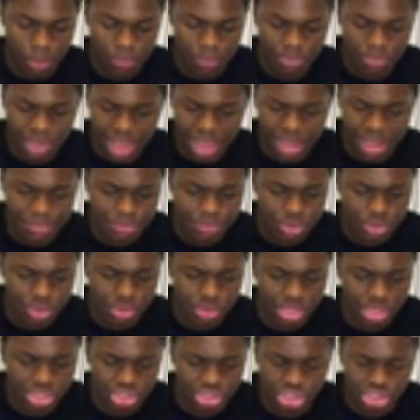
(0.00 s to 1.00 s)
Yeah, so
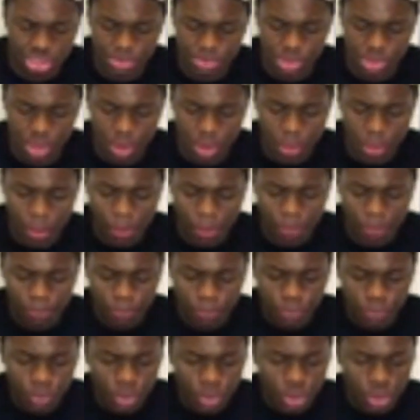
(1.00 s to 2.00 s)
relationships. So
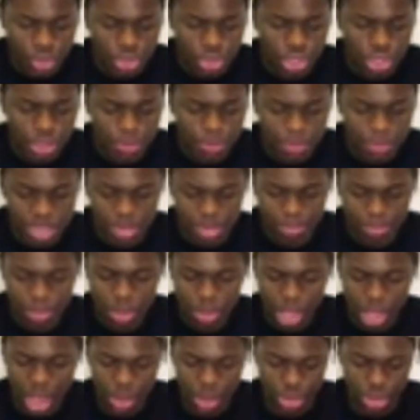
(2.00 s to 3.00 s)
there's
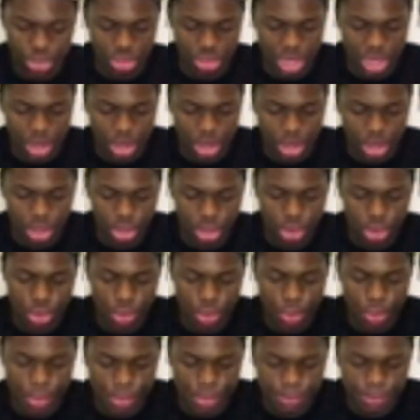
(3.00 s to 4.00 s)
people out there
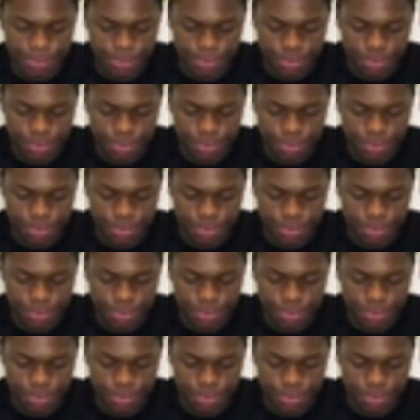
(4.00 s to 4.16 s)
who